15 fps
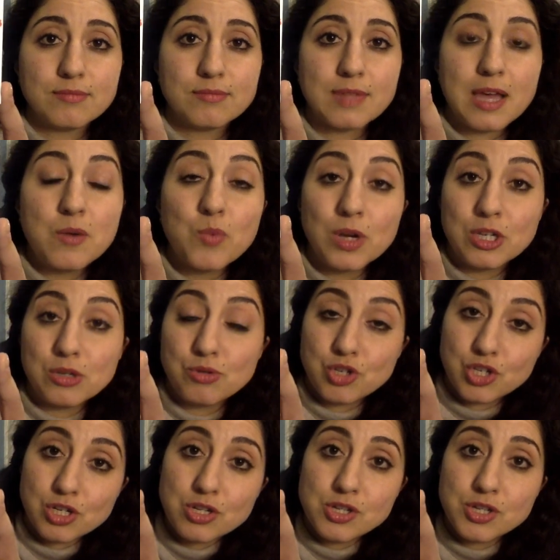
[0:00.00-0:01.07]
And what you
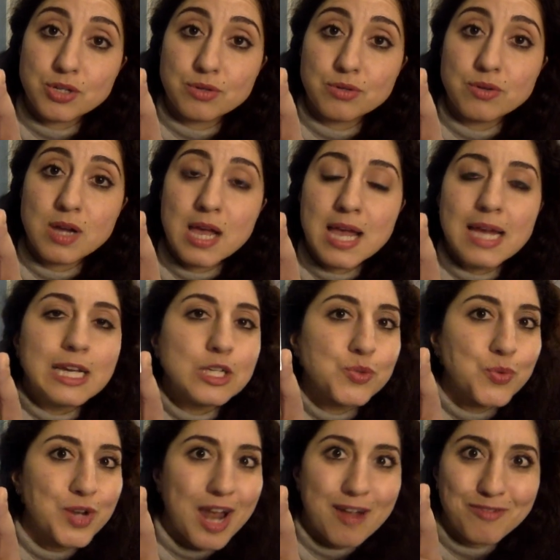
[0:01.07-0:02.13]
should do is
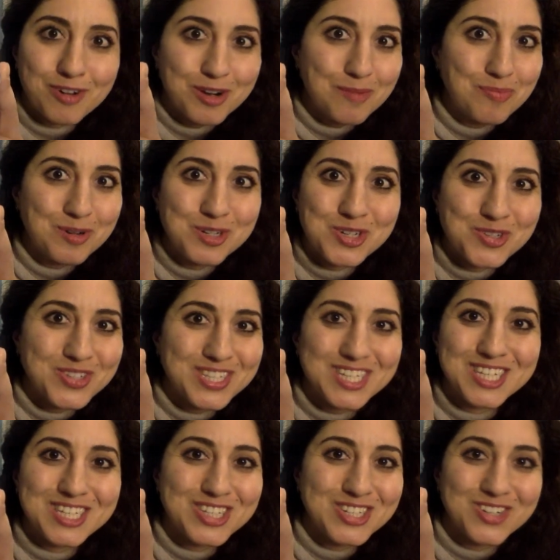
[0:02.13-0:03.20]
whatever
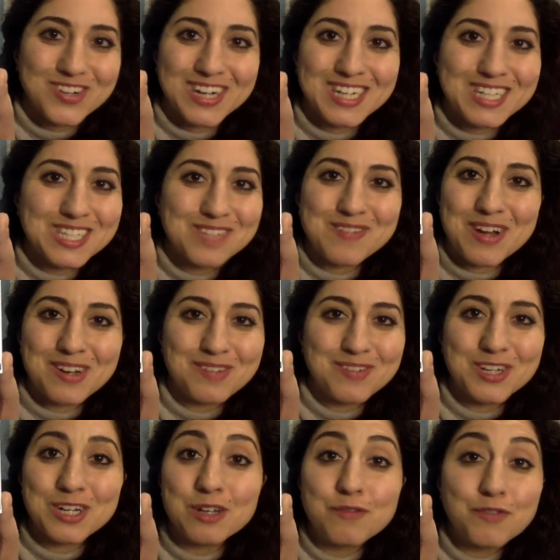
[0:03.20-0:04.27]
produces the greatest amount of
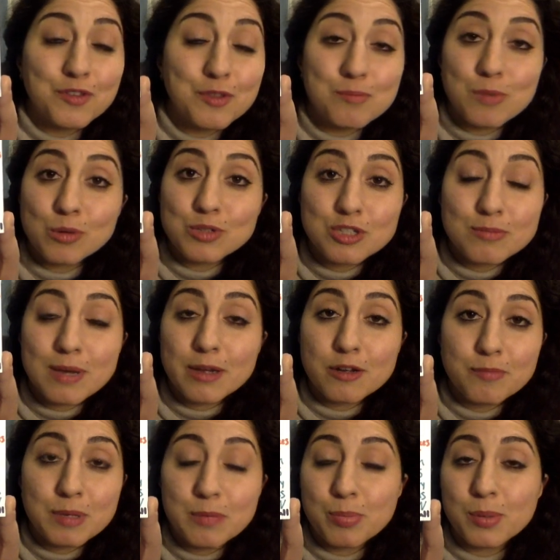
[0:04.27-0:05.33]
good for the most amount of
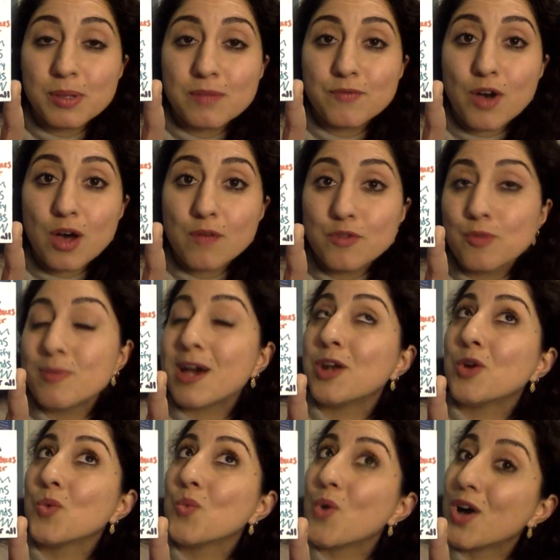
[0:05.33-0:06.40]
people involved, no
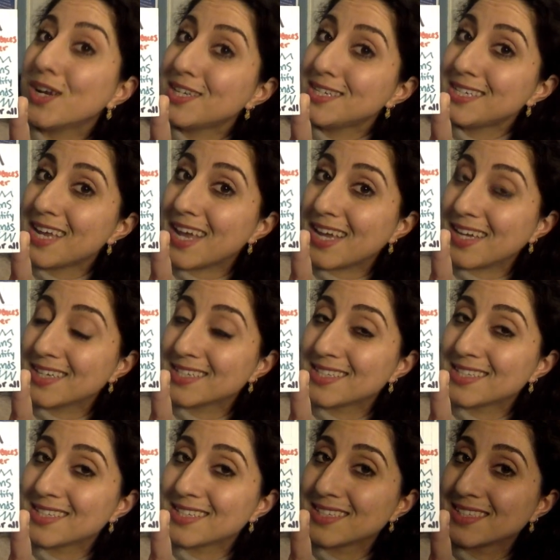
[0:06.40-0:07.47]
matter what it takes.